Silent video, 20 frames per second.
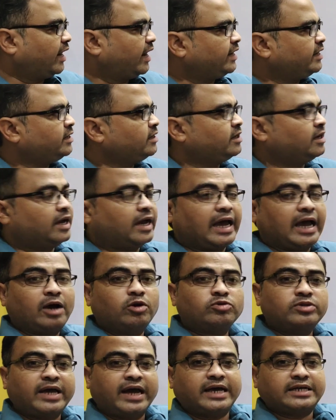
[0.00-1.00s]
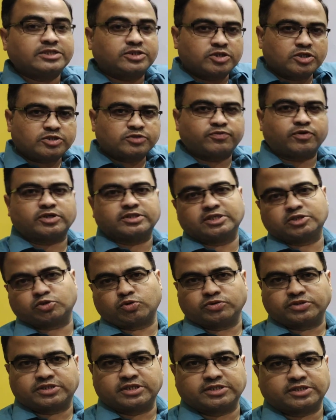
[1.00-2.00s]
and have the answers for
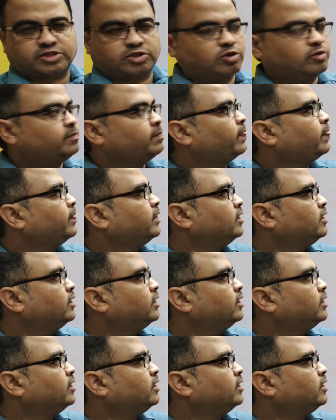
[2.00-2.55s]
these questions now.